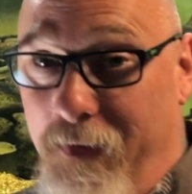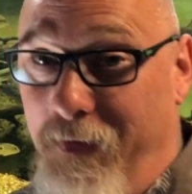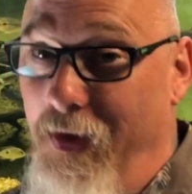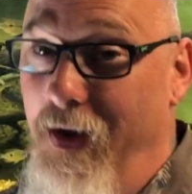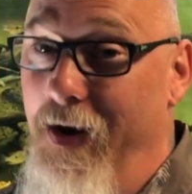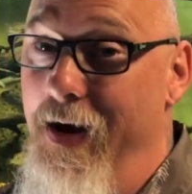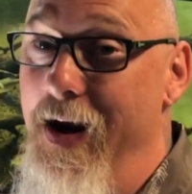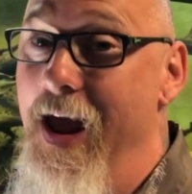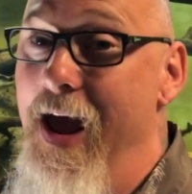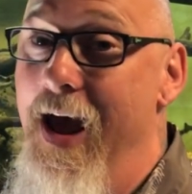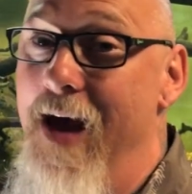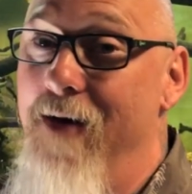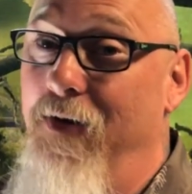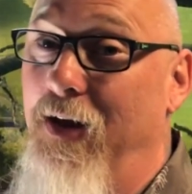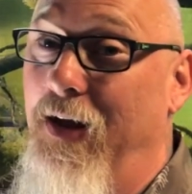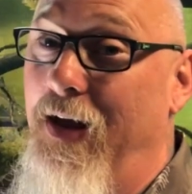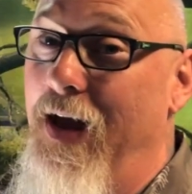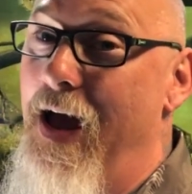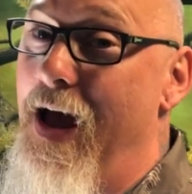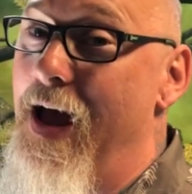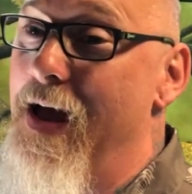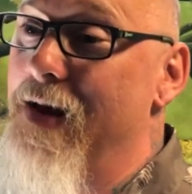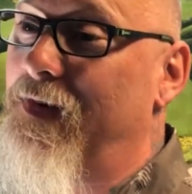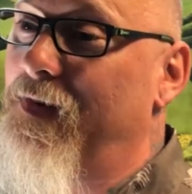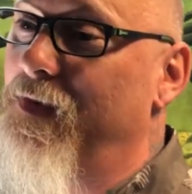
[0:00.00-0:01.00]
So there you have it,
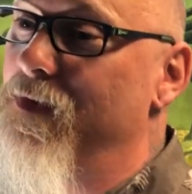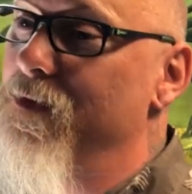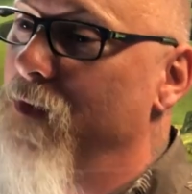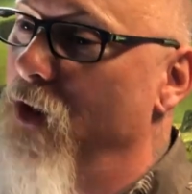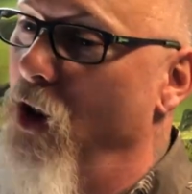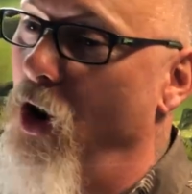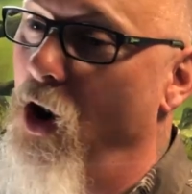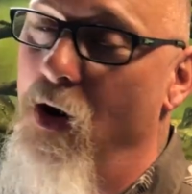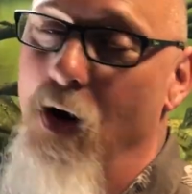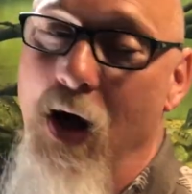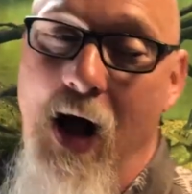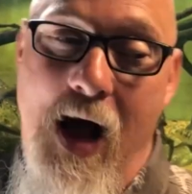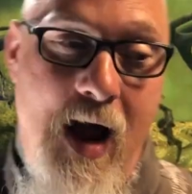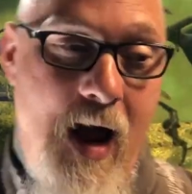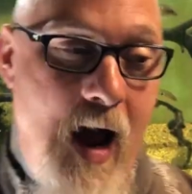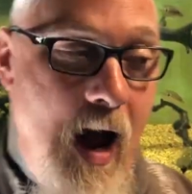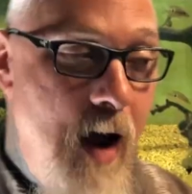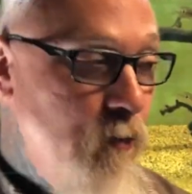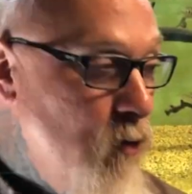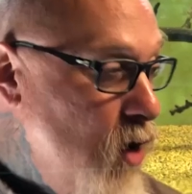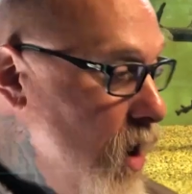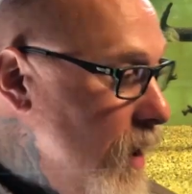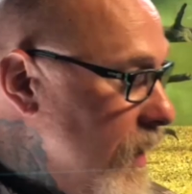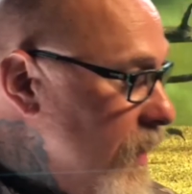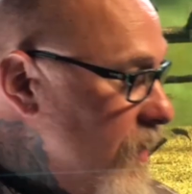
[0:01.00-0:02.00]
guys. You know,
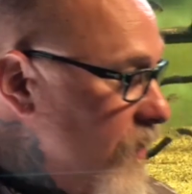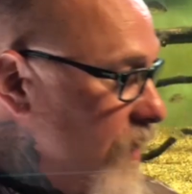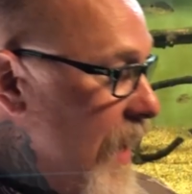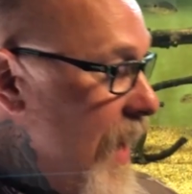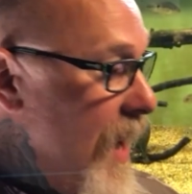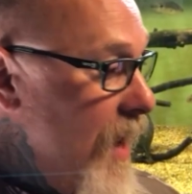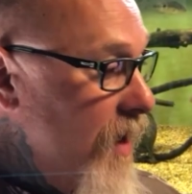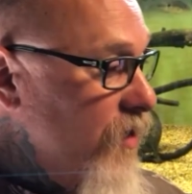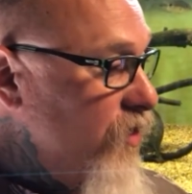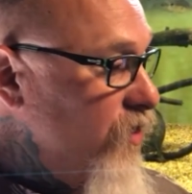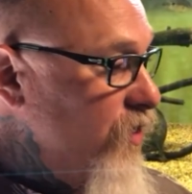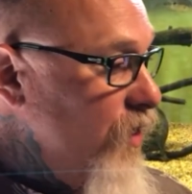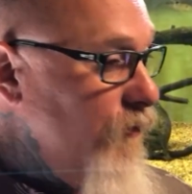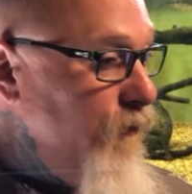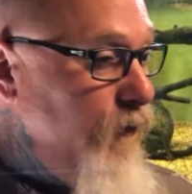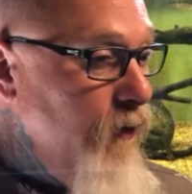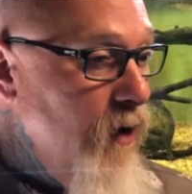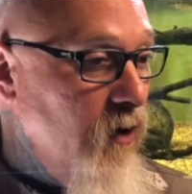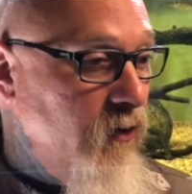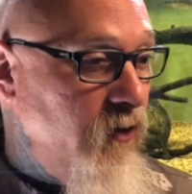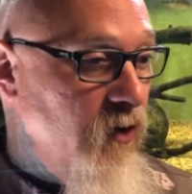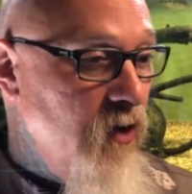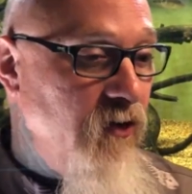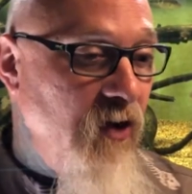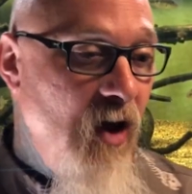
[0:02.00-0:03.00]
I'm running canister
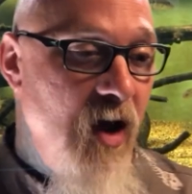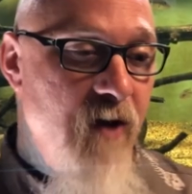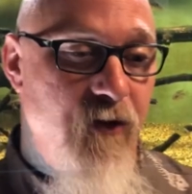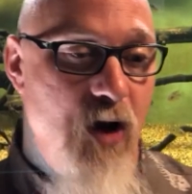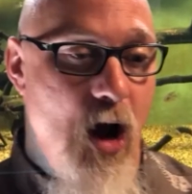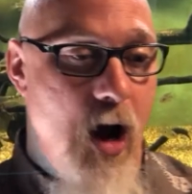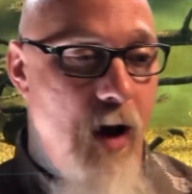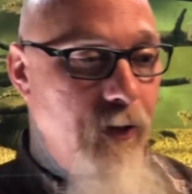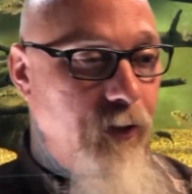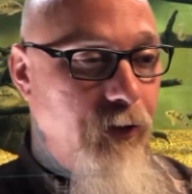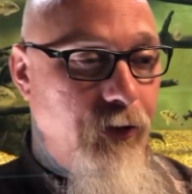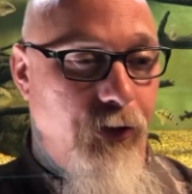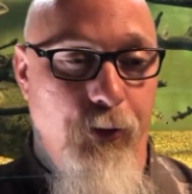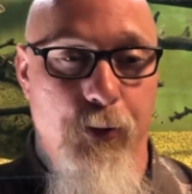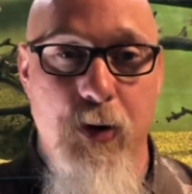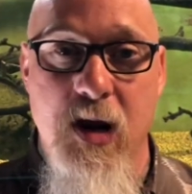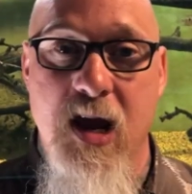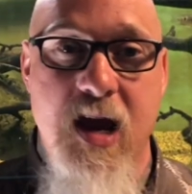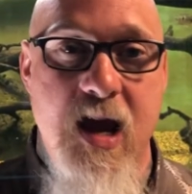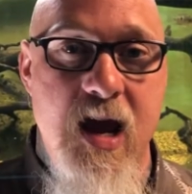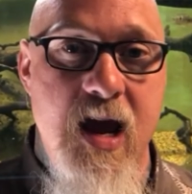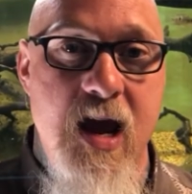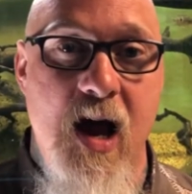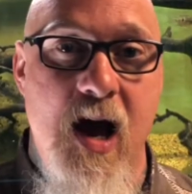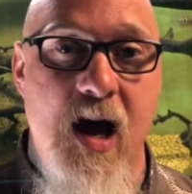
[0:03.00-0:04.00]
filters. I've got
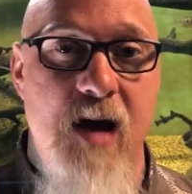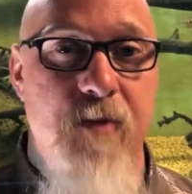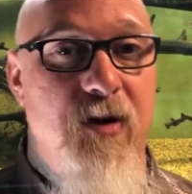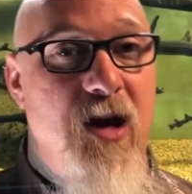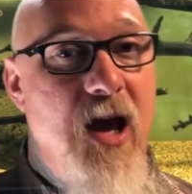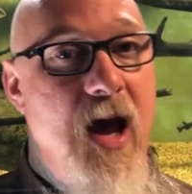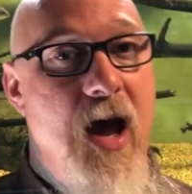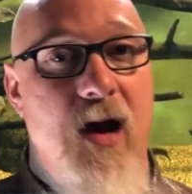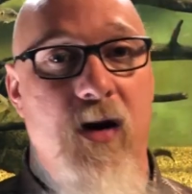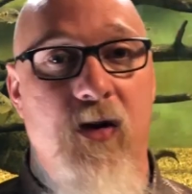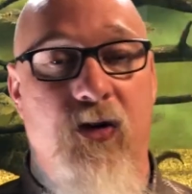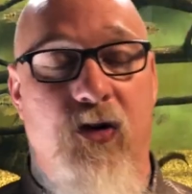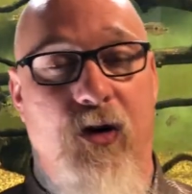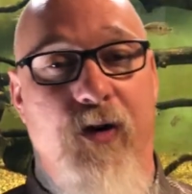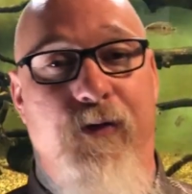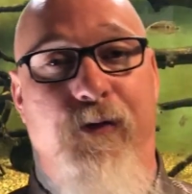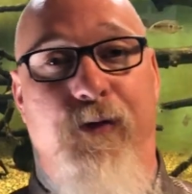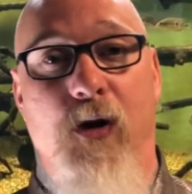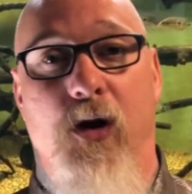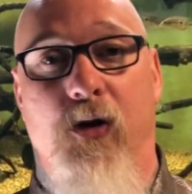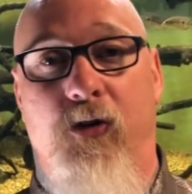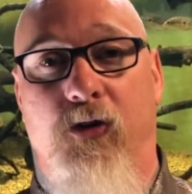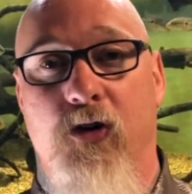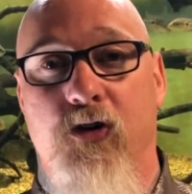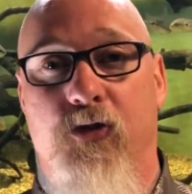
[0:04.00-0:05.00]
3 Eheim canister
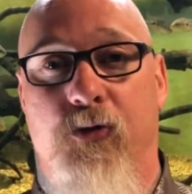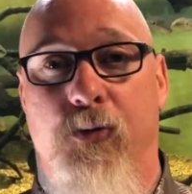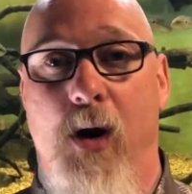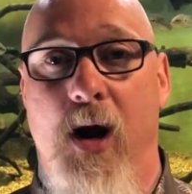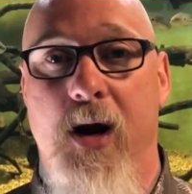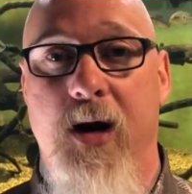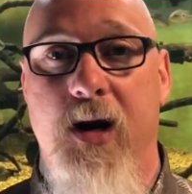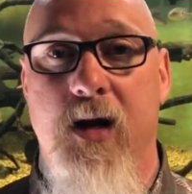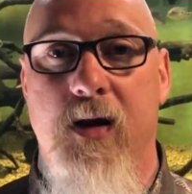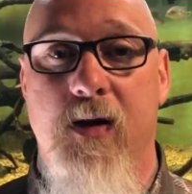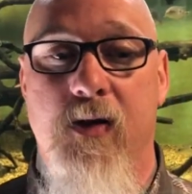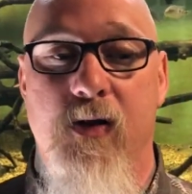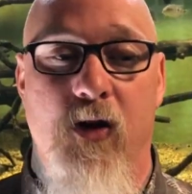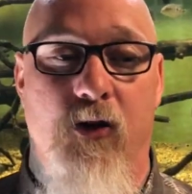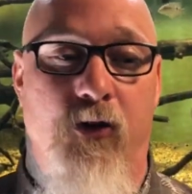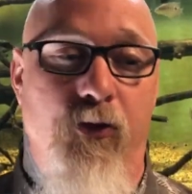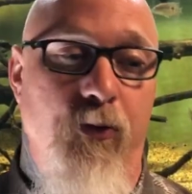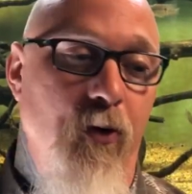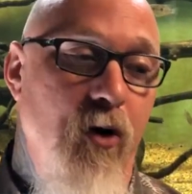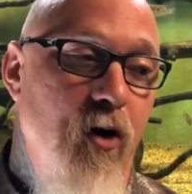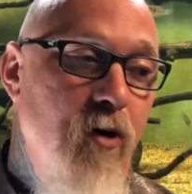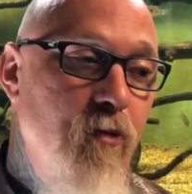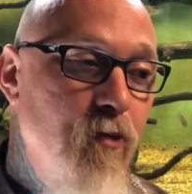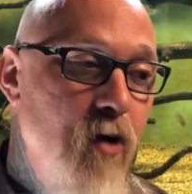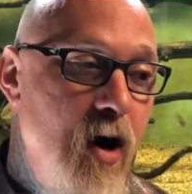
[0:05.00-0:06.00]
filters running in this
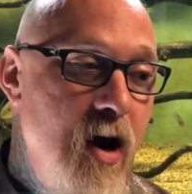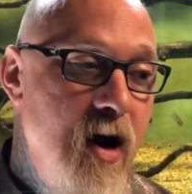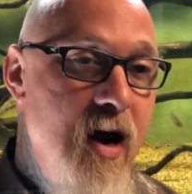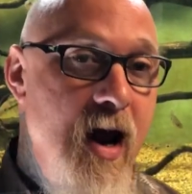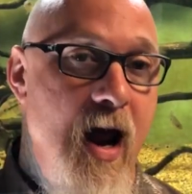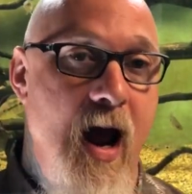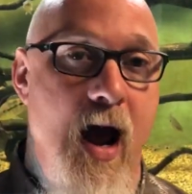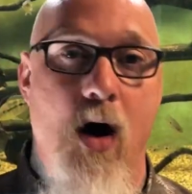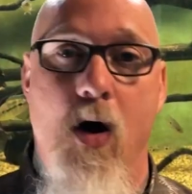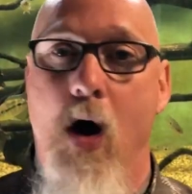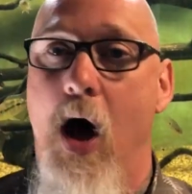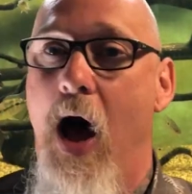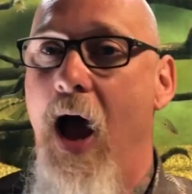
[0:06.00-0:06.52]
room right now.